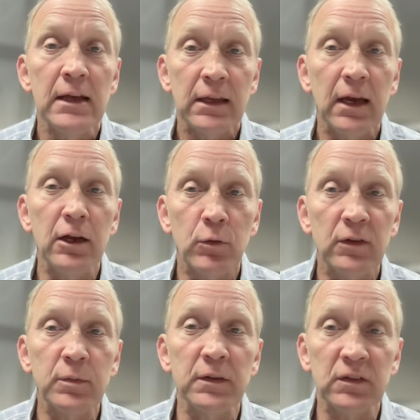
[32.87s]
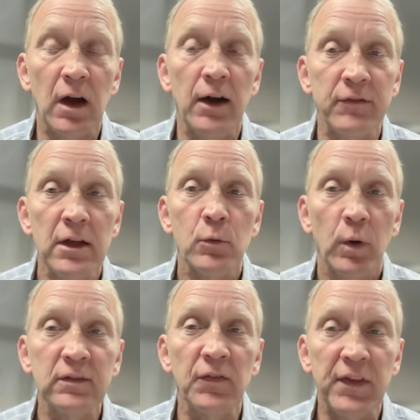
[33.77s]
getting Christmas off
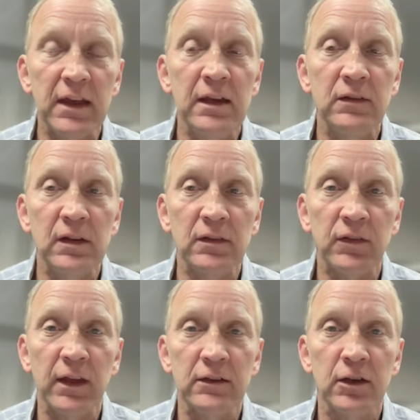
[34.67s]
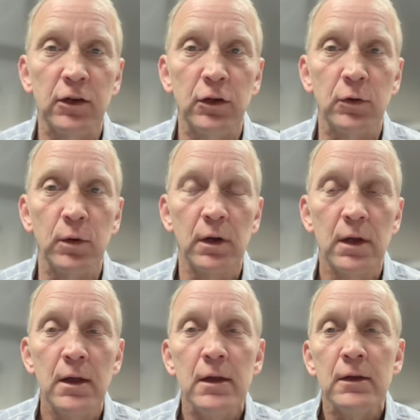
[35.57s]
wasn't the easiest thing to do.
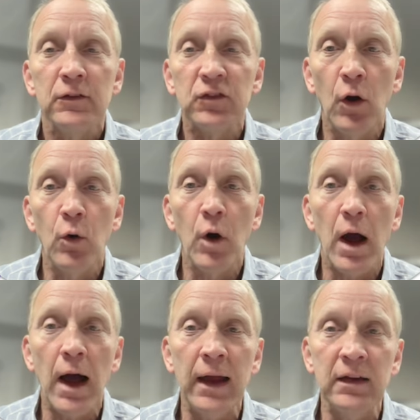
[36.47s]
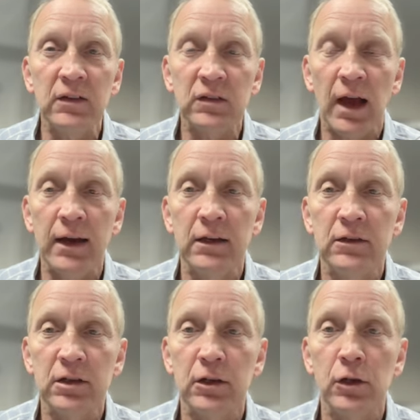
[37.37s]
So I decided
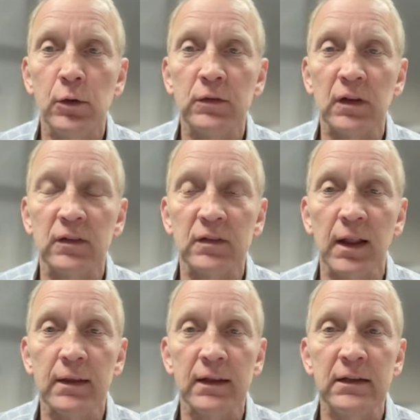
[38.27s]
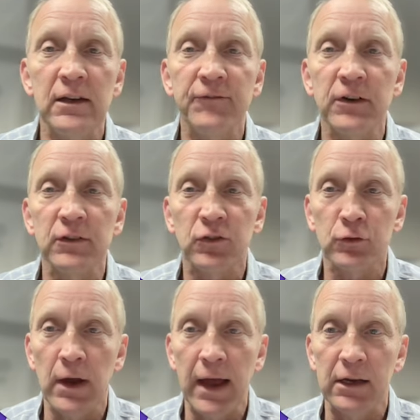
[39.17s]
to use a slightly different
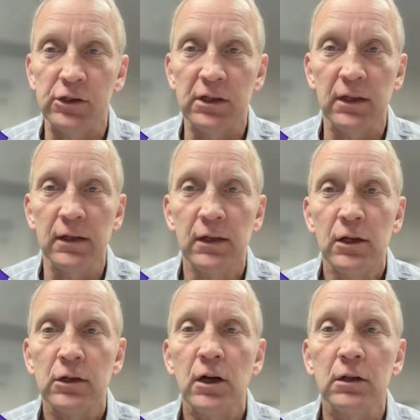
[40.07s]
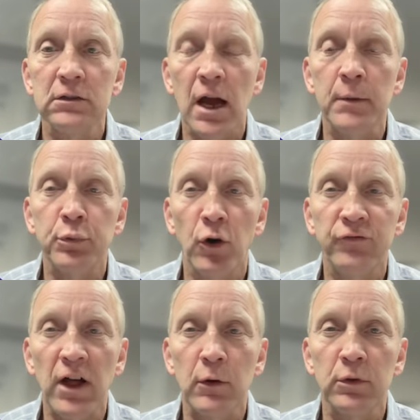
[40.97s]
strategy called
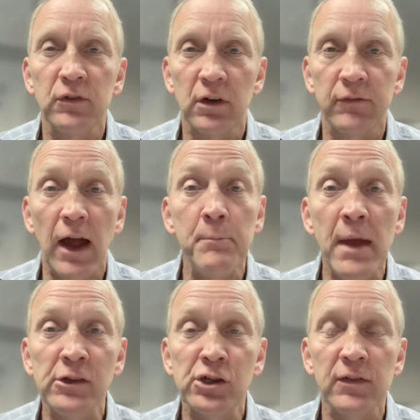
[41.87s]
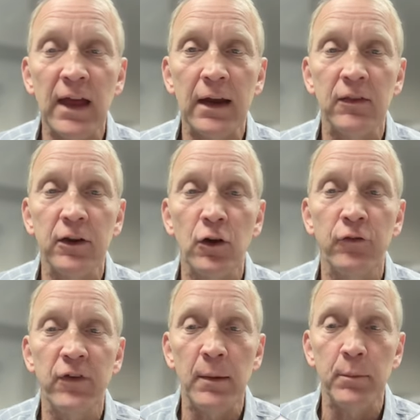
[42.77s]
non-profile reserve. I mentioned that in the
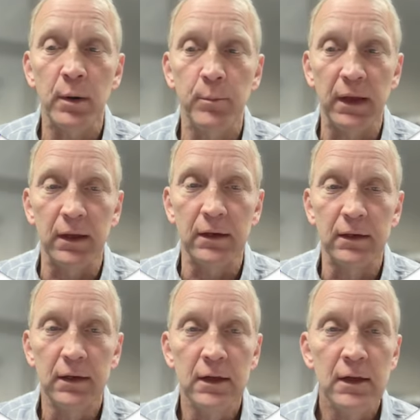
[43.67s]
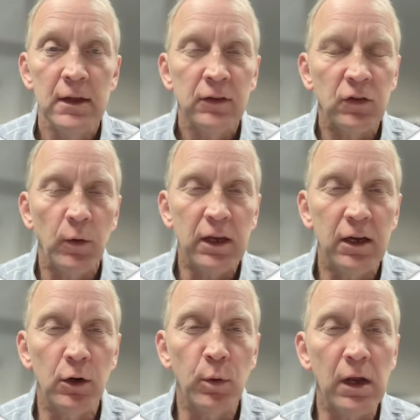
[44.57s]
November bid. So
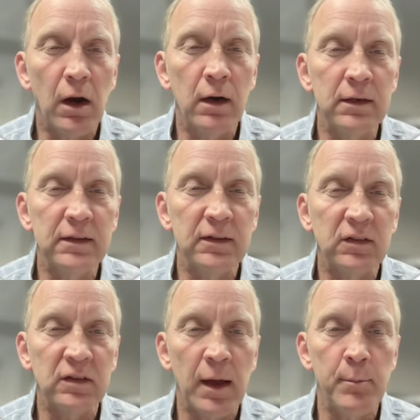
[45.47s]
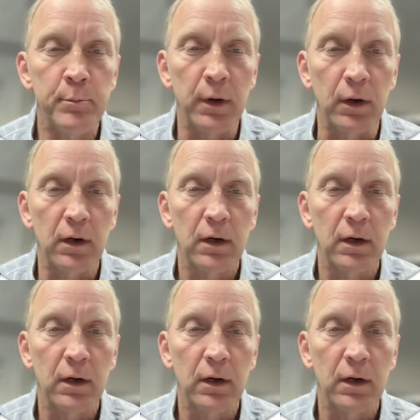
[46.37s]
here we are in December.